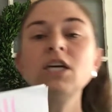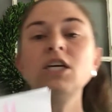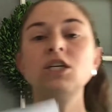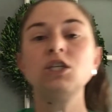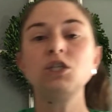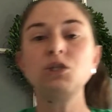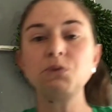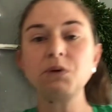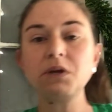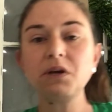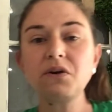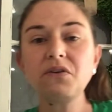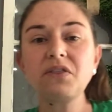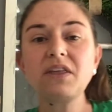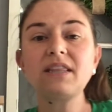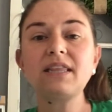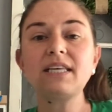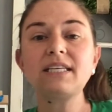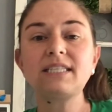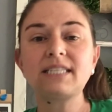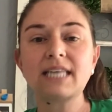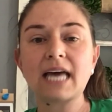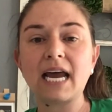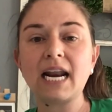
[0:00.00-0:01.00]
So we know that
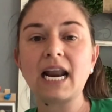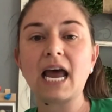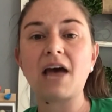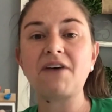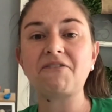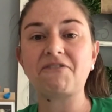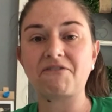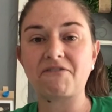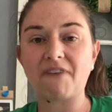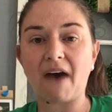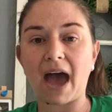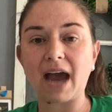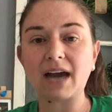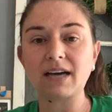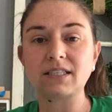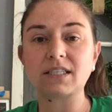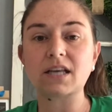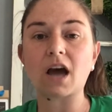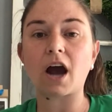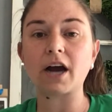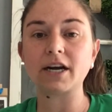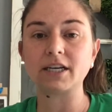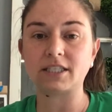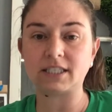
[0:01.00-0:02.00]
the sun affects
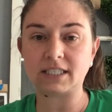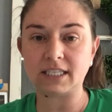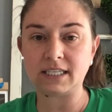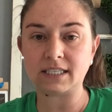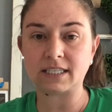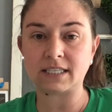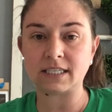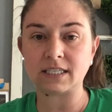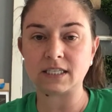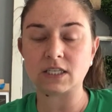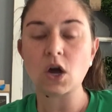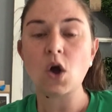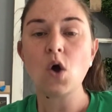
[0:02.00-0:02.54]
our seasons.